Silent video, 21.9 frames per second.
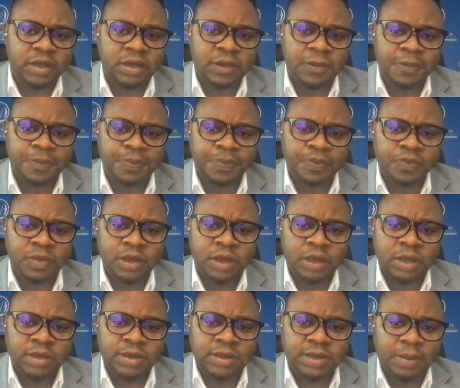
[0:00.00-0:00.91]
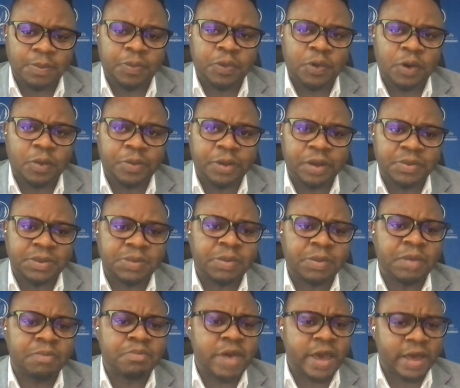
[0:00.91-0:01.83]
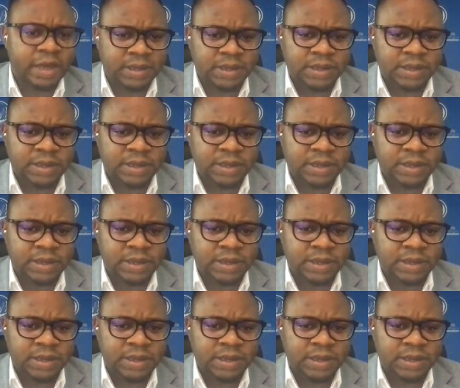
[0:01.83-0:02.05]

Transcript: I think some problems may